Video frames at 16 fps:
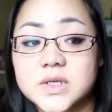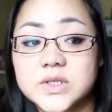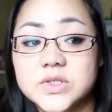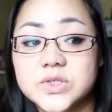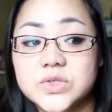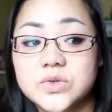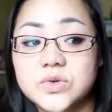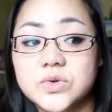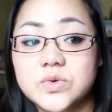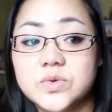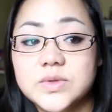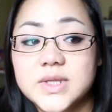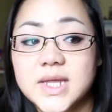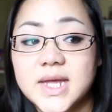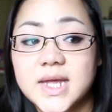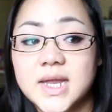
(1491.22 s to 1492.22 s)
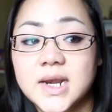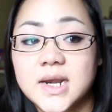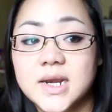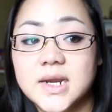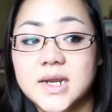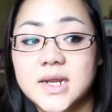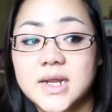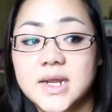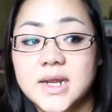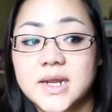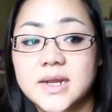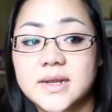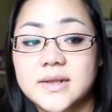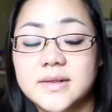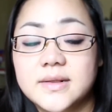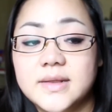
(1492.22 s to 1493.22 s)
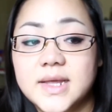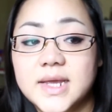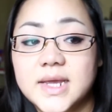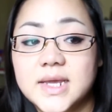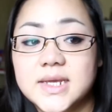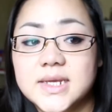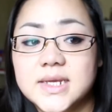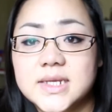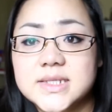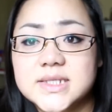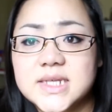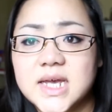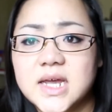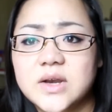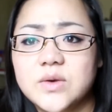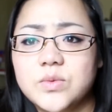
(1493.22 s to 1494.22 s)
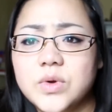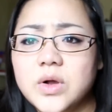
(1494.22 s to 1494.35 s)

So then they said,